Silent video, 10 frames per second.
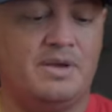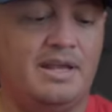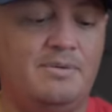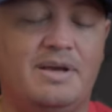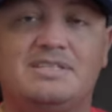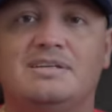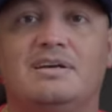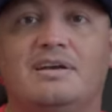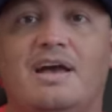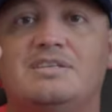Anyways,
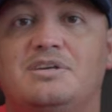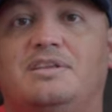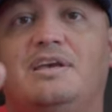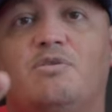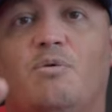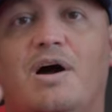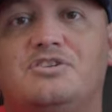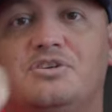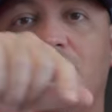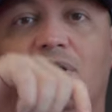guys, thank you for
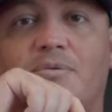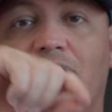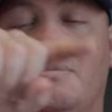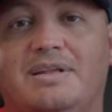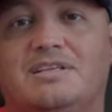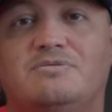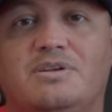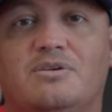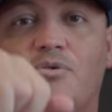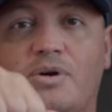watching. I wanted to make this
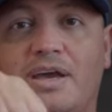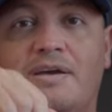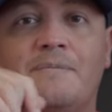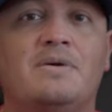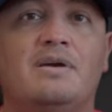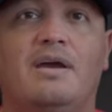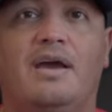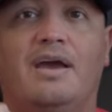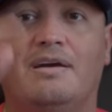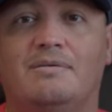video quick,
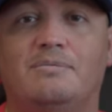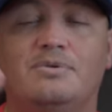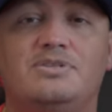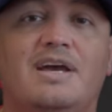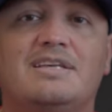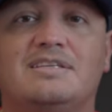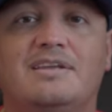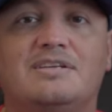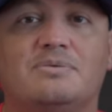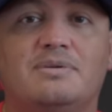and we'll see you guys in the
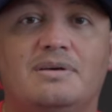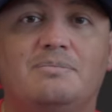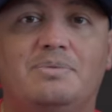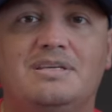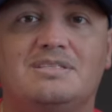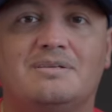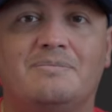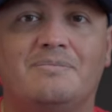next one. Peace.